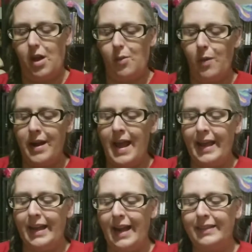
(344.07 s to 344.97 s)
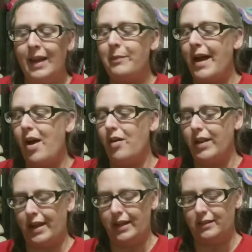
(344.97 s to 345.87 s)
When I got them
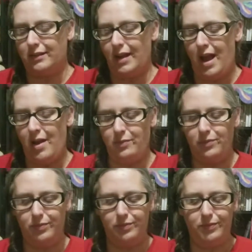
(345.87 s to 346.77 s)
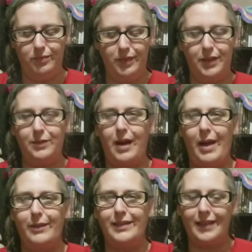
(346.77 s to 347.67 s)
out and I
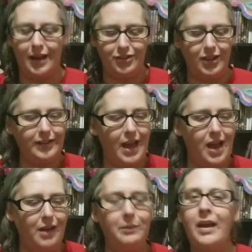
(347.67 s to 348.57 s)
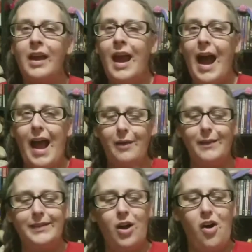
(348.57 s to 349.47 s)
was touching them, I
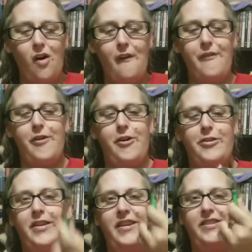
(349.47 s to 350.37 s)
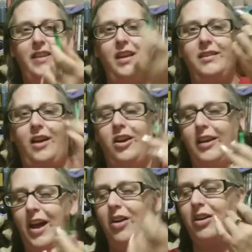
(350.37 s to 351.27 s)
was hopeful that these are
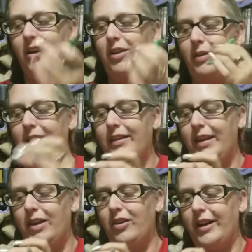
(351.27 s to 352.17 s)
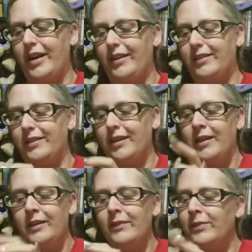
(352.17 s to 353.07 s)
now good quality crayons.
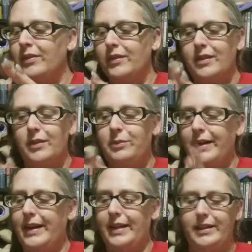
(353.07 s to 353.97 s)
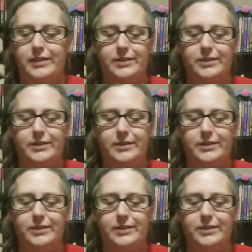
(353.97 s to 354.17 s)
But